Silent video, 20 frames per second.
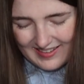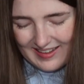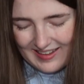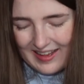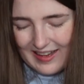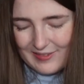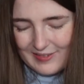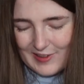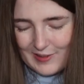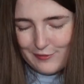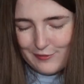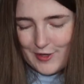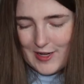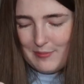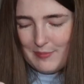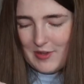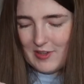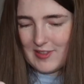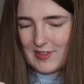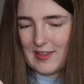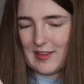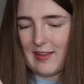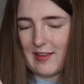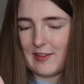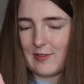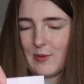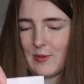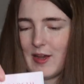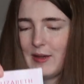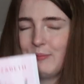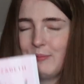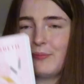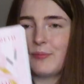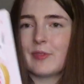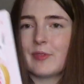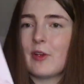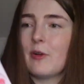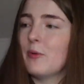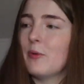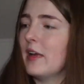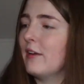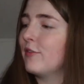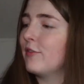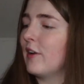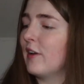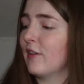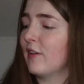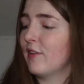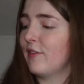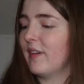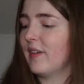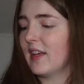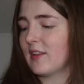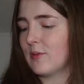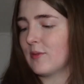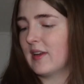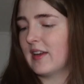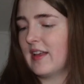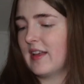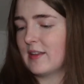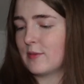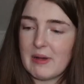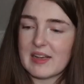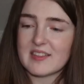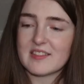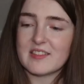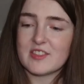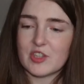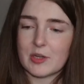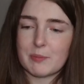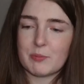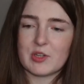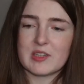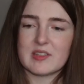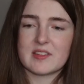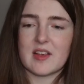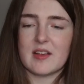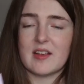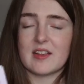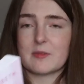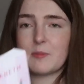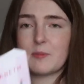I've got 3 books in this one. The first one is Passenger Princess